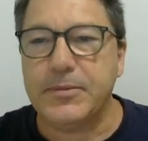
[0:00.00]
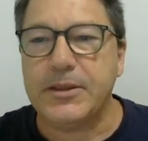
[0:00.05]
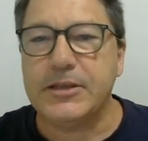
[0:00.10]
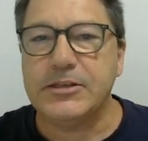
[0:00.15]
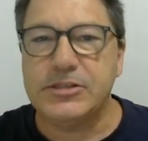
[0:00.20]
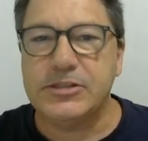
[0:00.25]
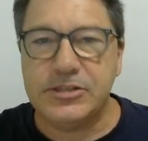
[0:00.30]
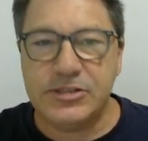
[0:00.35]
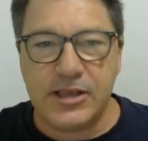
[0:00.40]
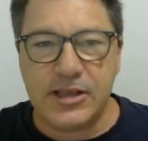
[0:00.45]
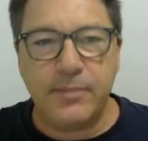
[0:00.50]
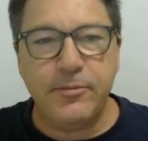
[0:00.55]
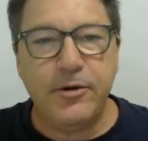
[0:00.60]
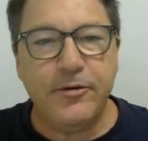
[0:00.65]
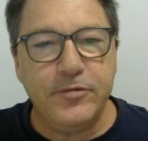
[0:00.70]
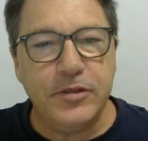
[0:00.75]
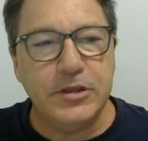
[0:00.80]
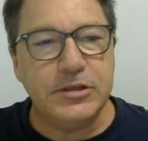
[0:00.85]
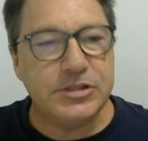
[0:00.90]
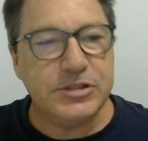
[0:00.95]
some
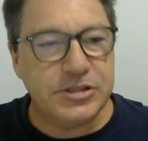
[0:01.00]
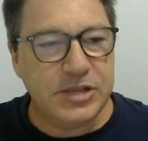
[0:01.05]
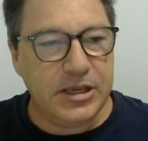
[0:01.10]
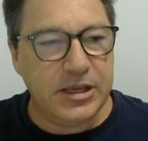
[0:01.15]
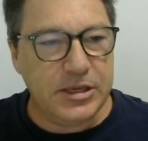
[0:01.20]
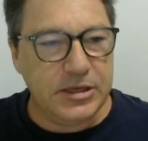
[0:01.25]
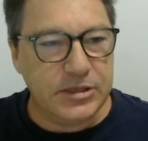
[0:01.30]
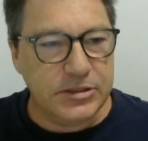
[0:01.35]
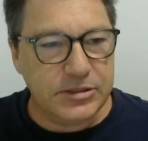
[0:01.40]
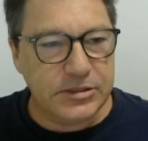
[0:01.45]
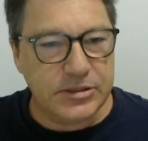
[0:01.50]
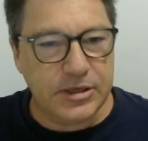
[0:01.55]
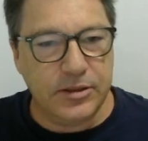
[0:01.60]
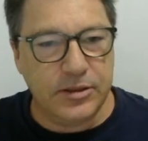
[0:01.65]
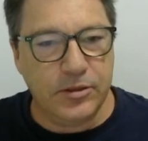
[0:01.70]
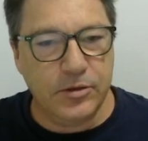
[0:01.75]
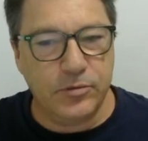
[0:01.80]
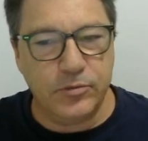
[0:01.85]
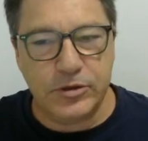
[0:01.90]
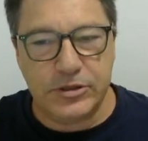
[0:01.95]
of the scenes
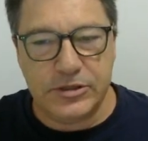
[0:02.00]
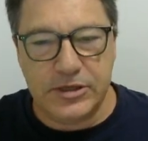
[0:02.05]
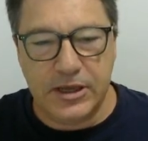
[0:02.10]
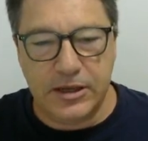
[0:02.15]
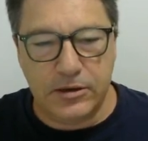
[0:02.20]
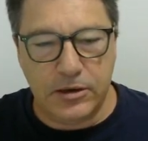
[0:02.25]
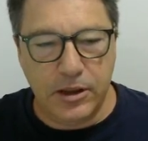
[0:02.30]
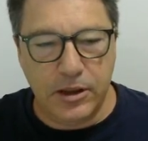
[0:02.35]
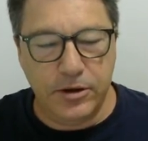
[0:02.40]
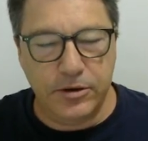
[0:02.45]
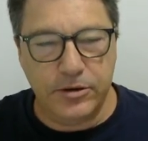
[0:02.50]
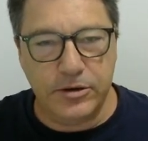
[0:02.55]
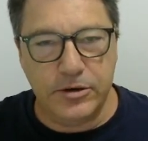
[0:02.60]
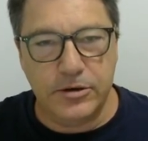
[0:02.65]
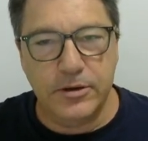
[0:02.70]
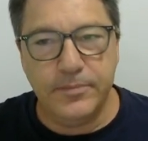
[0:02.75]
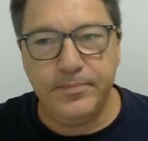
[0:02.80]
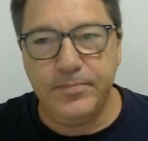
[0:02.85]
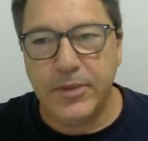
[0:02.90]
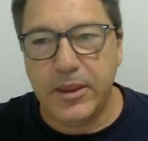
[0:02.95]
that were
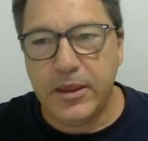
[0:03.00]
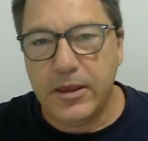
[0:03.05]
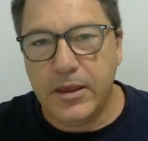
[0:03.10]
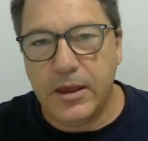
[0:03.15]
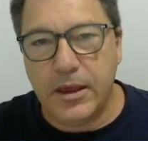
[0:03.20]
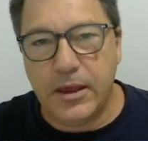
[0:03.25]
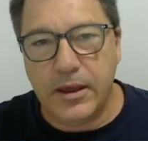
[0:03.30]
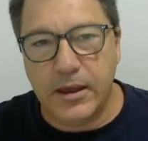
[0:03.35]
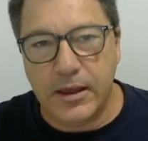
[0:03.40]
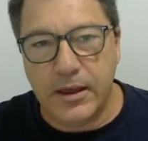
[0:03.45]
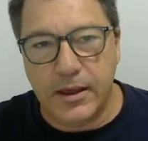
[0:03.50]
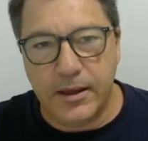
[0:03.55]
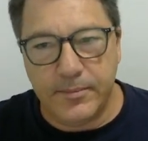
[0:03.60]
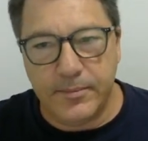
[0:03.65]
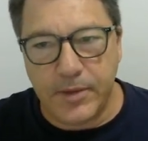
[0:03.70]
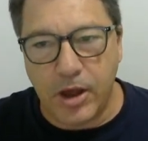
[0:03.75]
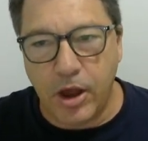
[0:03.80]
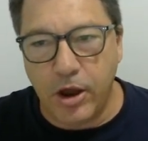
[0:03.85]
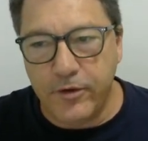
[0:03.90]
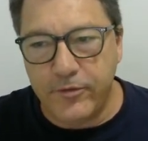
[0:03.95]
downloaded
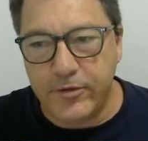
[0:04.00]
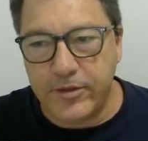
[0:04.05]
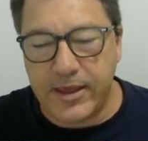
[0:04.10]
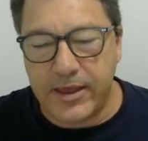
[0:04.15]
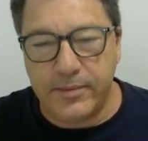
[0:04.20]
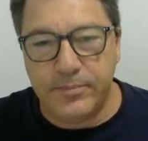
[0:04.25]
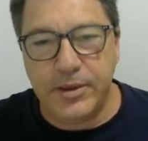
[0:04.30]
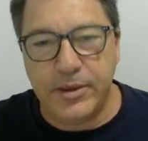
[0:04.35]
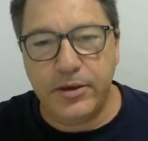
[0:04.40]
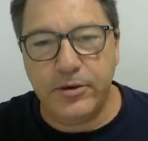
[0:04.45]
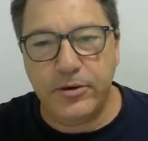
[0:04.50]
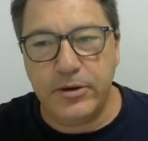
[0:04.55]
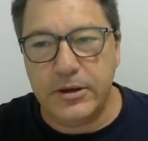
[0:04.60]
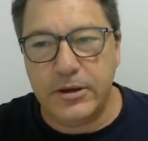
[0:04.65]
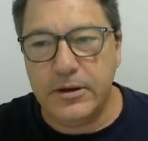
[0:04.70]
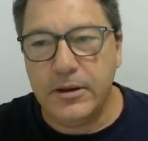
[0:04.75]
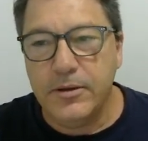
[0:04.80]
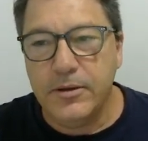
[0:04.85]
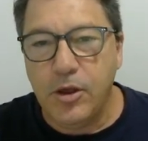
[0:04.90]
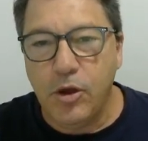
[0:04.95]
over that
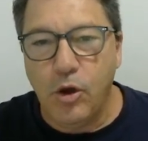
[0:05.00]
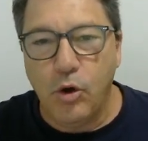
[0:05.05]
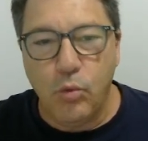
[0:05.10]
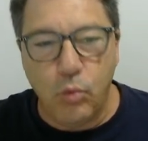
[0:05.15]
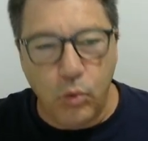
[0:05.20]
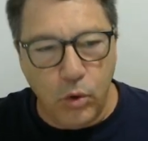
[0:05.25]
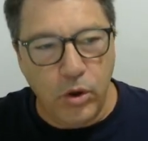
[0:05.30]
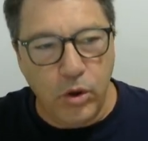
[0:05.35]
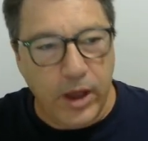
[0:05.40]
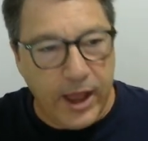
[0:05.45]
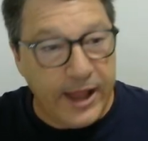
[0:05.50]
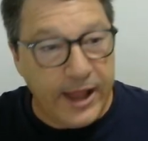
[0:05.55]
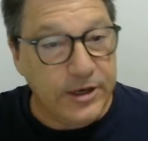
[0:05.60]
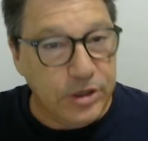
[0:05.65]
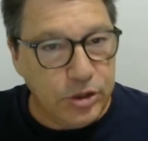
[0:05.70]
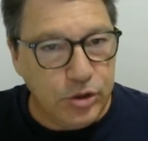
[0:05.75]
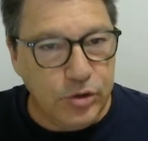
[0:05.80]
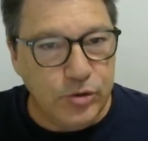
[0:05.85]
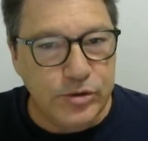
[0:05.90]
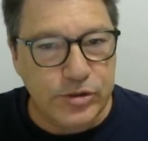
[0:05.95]
period were
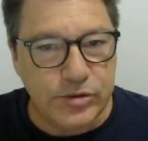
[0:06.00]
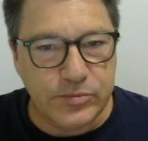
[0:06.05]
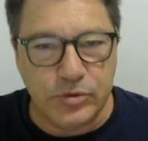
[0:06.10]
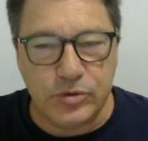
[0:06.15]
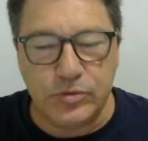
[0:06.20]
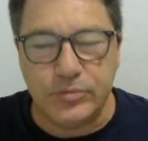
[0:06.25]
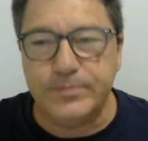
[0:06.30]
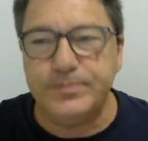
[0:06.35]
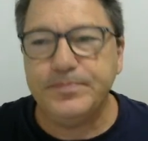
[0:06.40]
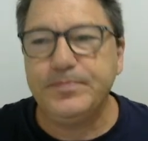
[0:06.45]
unusable.